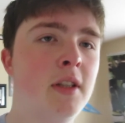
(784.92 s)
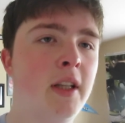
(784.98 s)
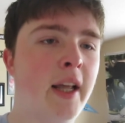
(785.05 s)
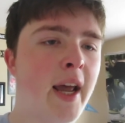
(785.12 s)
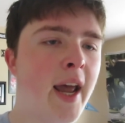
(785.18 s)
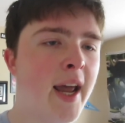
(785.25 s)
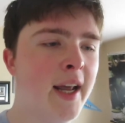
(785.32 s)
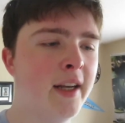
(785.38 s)
to
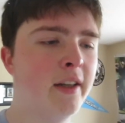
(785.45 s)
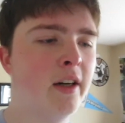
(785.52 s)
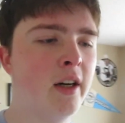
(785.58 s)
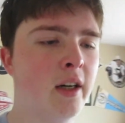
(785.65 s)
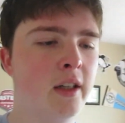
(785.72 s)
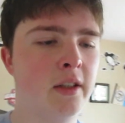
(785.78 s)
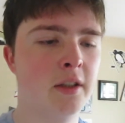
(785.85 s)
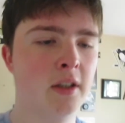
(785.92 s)
the hand
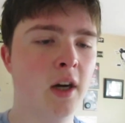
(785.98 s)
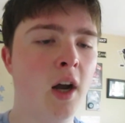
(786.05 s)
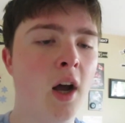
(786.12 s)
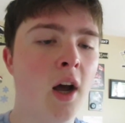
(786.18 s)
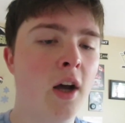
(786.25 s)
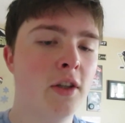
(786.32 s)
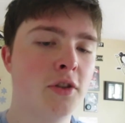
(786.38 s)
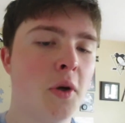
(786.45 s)
doctor
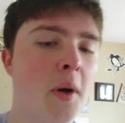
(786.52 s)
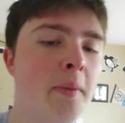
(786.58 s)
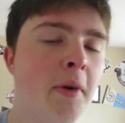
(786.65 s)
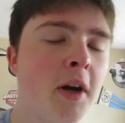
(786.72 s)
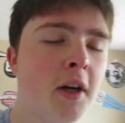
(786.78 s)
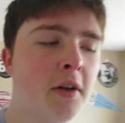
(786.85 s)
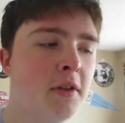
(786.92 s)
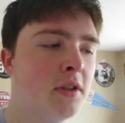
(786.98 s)
so I'm
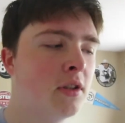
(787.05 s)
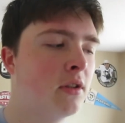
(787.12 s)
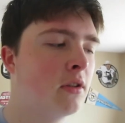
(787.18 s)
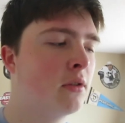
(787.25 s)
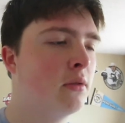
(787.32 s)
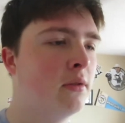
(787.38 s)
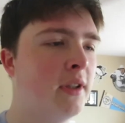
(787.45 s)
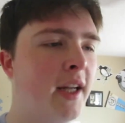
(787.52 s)
not going to
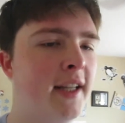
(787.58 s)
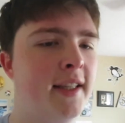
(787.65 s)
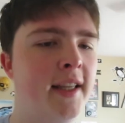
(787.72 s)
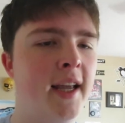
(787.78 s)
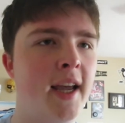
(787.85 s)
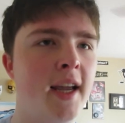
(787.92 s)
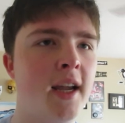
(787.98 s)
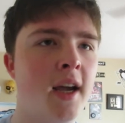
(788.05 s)
school that
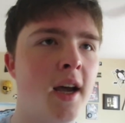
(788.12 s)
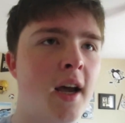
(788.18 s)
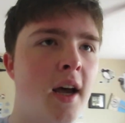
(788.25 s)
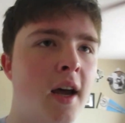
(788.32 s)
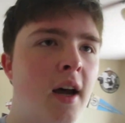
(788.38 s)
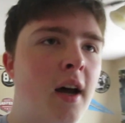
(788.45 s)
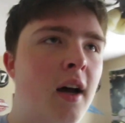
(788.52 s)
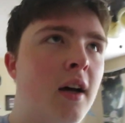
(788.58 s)
day
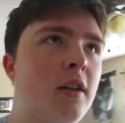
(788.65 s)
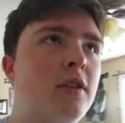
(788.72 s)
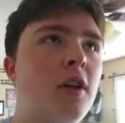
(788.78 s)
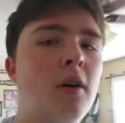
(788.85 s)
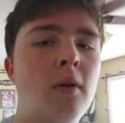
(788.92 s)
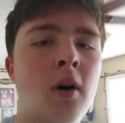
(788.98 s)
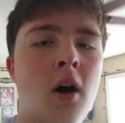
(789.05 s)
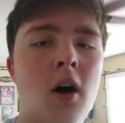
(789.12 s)

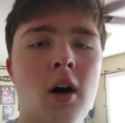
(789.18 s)
so